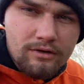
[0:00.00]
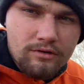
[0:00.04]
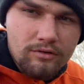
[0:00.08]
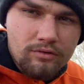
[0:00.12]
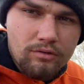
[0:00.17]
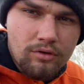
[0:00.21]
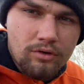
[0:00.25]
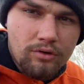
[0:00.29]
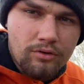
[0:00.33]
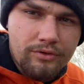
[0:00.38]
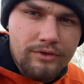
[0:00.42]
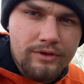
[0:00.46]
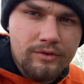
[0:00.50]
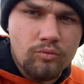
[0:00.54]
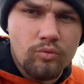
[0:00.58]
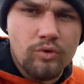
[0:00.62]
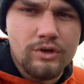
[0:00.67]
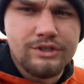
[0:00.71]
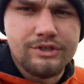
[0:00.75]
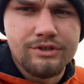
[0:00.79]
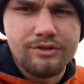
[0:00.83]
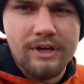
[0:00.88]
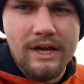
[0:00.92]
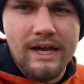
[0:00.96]
growth of
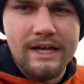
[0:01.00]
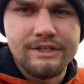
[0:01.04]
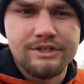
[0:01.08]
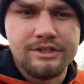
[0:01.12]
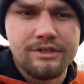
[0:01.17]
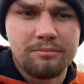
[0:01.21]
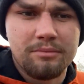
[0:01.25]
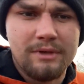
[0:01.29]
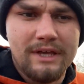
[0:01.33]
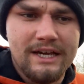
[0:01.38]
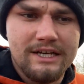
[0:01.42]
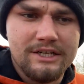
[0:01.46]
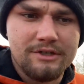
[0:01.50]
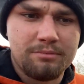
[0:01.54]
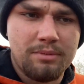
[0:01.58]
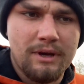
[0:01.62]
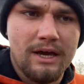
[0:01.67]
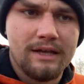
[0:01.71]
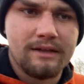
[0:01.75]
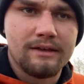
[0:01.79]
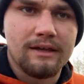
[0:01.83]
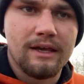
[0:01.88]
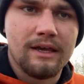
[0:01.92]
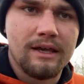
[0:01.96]
what you guys should be
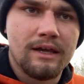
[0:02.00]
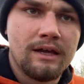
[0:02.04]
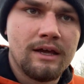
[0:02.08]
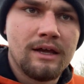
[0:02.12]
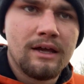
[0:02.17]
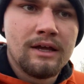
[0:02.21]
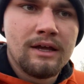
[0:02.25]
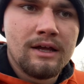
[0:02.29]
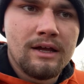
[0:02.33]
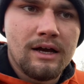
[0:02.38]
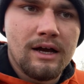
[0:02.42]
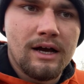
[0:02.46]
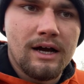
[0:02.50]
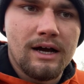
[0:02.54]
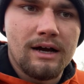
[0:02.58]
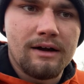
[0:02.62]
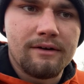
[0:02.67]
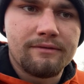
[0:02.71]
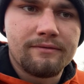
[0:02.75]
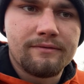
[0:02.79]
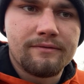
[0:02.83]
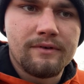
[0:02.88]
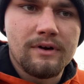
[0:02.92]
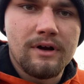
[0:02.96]
expecting
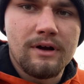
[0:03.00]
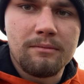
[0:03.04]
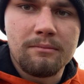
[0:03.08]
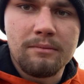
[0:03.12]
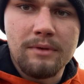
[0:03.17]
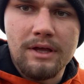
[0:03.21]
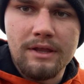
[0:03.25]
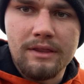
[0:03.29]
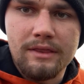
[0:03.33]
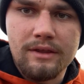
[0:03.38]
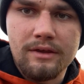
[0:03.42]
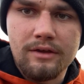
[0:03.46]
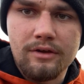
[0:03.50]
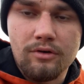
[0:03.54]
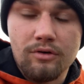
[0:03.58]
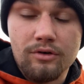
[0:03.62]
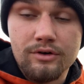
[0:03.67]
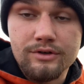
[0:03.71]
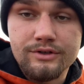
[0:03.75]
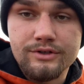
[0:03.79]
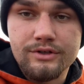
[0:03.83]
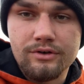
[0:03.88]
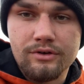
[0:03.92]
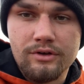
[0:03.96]
from your
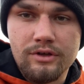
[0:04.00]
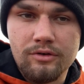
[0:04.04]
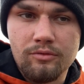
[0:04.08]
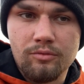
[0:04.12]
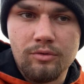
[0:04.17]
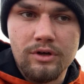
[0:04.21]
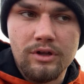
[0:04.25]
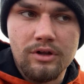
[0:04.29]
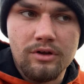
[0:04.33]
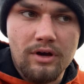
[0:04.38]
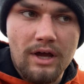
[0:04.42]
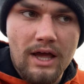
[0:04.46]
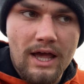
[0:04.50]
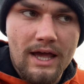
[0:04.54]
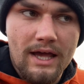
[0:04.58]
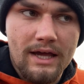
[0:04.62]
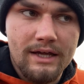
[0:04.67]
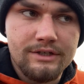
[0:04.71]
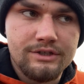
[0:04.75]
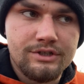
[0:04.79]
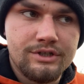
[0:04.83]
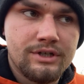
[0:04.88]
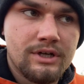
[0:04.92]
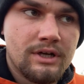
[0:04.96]
Silky Willow
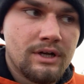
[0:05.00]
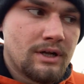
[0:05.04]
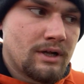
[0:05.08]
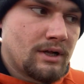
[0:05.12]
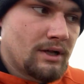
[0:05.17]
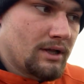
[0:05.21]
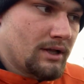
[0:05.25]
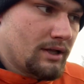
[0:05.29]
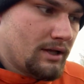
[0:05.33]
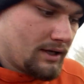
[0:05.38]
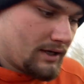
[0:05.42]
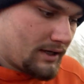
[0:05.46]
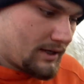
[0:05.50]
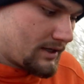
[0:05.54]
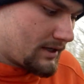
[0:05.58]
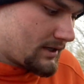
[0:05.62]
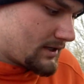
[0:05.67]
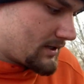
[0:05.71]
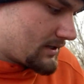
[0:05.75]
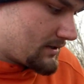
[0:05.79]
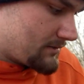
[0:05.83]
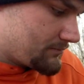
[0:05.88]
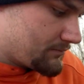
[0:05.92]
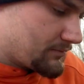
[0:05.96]
hedge.
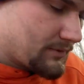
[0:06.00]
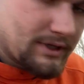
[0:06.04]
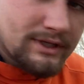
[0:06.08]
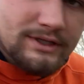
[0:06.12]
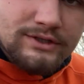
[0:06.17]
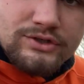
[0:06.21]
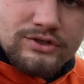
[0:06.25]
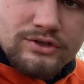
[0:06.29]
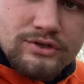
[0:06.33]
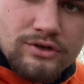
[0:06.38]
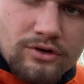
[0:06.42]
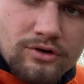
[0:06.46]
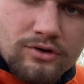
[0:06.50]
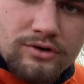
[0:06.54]
And so